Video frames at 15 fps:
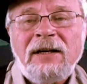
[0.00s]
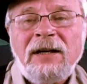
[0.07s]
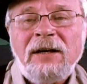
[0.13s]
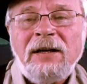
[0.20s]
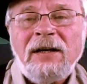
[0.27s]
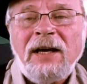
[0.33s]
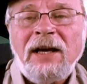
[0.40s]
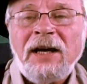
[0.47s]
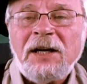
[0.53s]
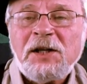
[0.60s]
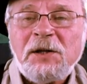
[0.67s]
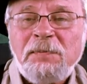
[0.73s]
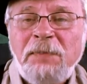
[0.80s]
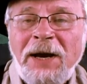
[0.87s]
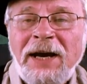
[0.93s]
An
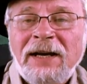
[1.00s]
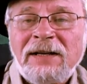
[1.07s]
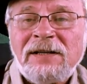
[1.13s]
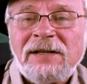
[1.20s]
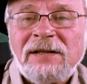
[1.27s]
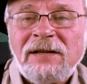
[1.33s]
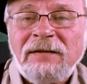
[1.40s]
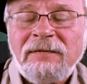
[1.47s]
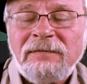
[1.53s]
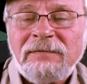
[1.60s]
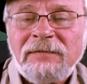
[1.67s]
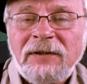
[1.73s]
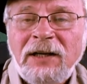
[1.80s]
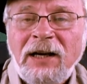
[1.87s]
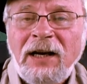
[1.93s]
expanse,
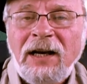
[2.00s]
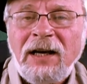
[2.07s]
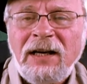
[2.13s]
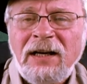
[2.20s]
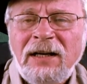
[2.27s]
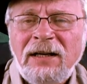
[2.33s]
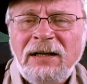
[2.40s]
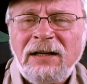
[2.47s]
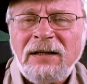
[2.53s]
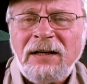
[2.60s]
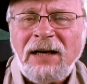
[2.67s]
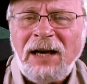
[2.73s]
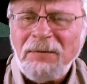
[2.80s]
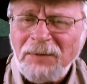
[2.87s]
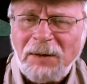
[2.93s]
a
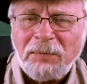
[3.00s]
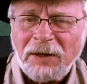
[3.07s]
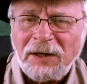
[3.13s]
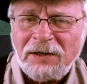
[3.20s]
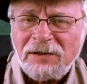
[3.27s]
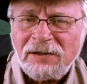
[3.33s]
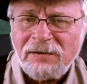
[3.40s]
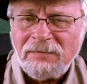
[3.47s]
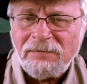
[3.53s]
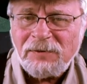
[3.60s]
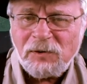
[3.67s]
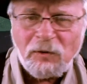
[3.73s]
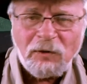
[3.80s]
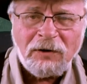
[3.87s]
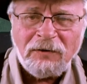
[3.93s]
empty place,
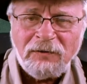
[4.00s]
sort of.